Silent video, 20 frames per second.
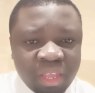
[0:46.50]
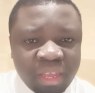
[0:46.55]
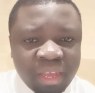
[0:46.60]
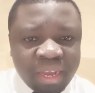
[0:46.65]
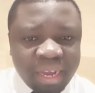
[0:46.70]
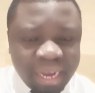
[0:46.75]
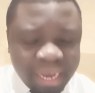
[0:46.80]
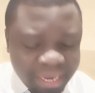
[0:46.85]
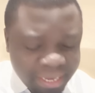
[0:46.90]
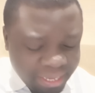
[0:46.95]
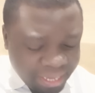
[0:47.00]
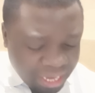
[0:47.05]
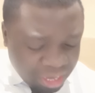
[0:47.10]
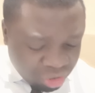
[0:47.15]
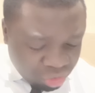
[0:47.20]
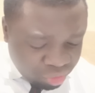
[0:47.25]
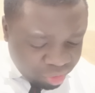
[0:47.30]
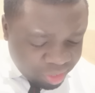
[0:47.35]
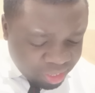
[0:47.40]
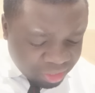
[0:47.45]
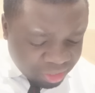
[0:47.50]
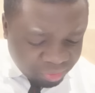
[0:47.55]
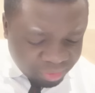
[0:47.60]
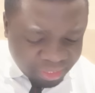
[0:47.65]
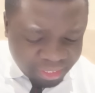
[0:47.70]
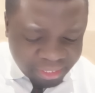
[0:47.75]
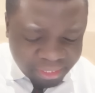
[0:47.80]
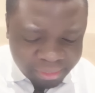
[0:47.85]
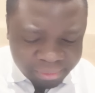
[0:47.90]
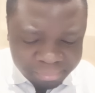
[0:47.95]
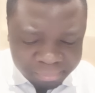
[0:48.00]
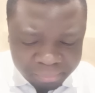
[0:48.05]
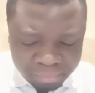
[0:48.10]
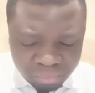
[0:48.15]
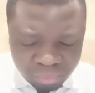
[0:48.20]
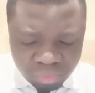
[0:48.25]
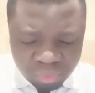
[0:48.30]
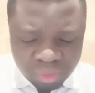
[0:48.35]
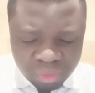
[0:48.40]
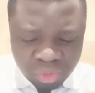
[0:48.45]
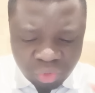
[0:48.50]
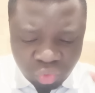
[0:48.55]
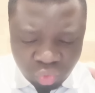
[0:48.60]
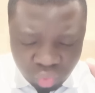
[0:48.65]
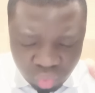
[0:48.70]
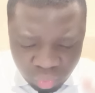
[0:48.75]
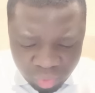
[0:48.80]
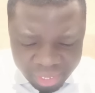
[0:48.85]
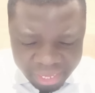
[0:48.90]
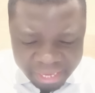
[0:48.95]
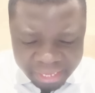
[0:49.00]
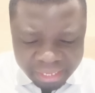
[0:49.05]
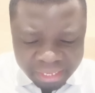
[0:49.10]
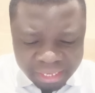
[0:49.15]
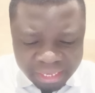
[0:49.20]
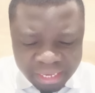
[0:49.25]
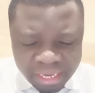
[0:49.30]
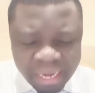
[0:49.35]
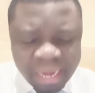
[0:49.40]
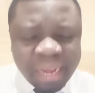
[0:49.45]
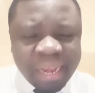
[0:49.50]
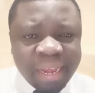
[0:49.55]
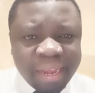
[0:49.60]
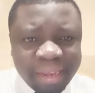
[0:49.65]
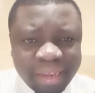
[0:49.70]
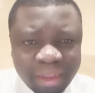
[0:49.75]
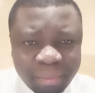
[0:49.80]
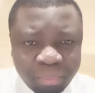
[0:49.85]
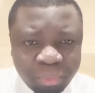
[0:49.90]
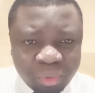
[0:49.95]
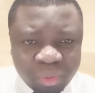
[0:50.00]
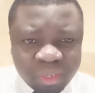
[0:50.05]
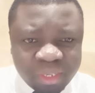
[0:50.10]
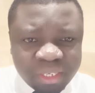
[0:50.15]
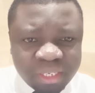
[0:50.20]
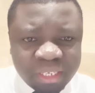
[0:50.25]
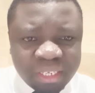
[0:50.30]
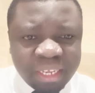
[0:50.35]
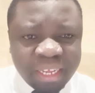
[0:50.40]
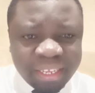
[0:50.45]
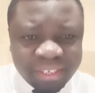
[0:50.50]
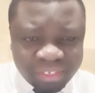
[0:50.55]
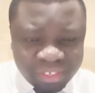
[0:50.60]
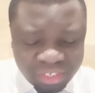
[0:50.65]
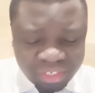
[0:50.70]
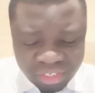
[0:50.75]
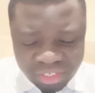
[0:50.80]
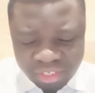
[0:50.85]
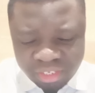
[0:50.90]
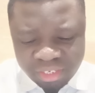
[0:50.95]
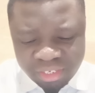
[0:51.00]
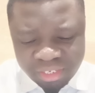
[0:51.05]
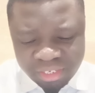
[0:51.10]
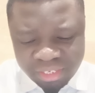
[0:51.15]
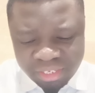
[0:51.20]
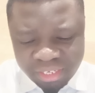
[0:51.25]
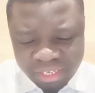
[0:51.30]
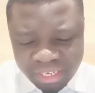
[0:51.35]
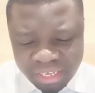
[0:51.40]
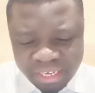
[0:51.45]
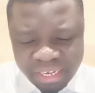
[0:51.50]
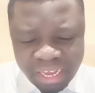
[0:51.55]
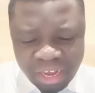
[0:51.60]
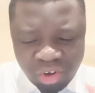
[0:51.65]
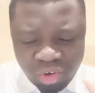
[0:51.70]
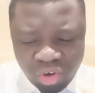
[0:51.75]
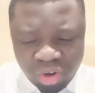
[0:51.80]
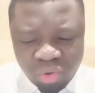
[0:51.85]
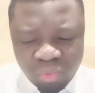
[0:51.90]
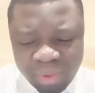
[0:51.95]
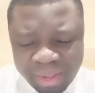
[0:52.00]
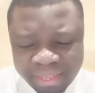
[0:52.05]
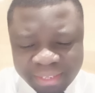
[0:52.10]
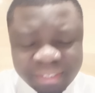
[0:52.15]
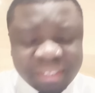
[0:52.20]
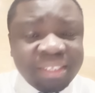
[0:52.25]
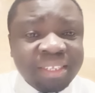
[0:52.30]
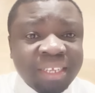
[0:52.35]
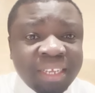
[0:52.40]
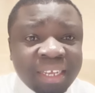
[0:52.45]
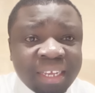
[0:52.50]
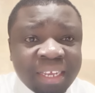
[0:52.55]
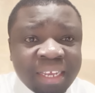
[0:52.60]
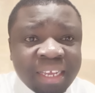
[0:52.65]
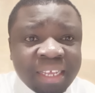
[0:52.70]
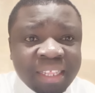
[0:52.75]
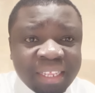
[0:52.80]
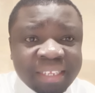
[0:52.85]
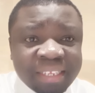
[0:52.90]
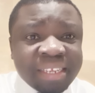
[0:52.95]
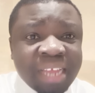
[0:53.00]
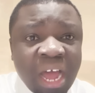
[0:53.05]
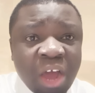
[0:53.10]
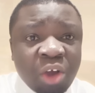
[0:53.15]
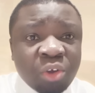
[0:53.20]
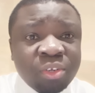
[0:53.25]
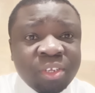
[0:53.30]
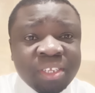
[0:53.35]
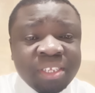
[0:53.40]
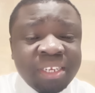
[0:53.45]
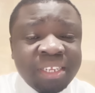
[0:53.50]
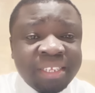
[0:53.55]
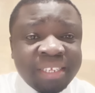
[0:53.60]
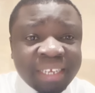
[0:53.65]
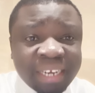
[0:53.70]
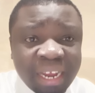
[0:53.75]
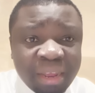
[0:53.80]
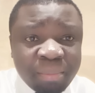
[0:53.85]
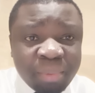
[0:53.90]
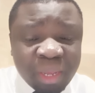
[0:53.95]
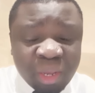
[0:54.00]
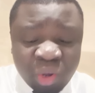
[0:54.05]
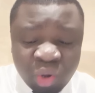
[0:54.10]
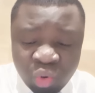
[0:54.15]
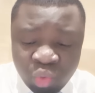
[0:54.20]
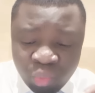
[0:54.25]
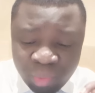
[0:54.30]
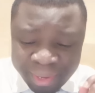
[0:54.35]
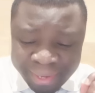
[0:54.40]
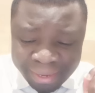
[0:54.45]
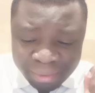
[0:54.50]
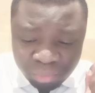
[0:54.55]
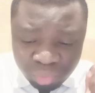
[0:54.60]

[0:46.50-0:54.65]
And according to the UN deputy SG, in her own words, this is how she's describing William